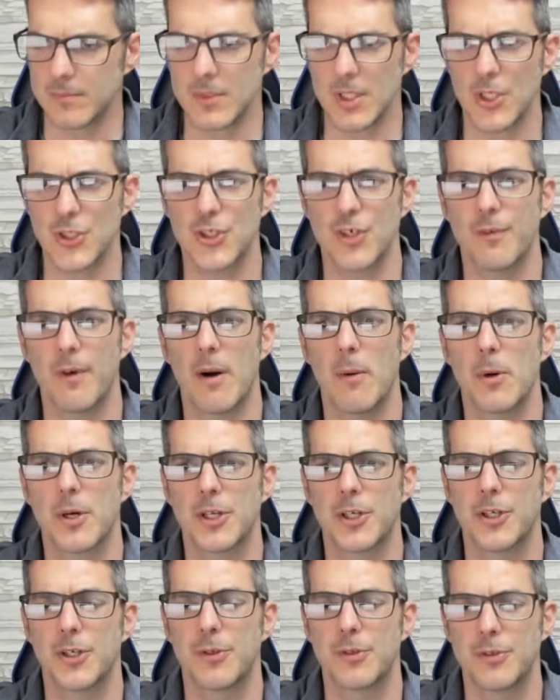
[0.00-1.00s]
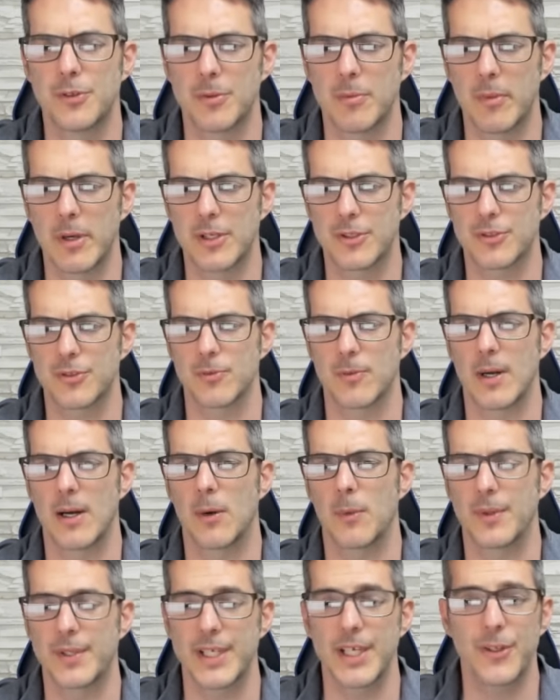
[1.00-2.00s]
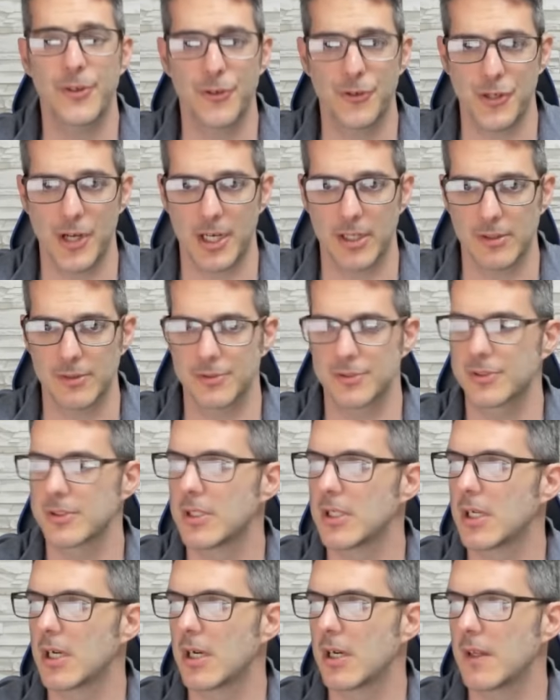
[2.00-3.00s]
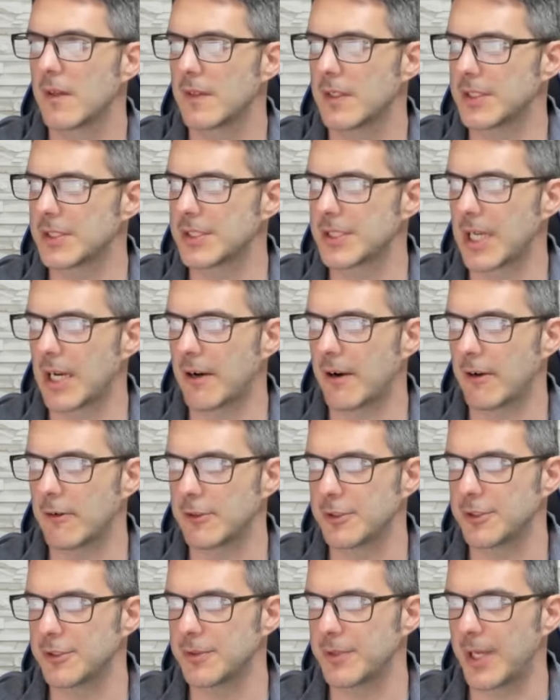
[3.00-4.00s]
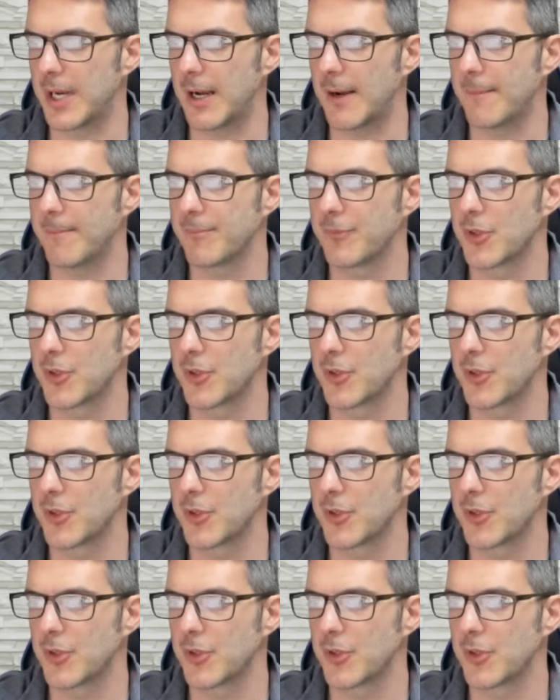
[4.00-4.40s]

So if I wanted to mess around with ether channels, this is how I would do that.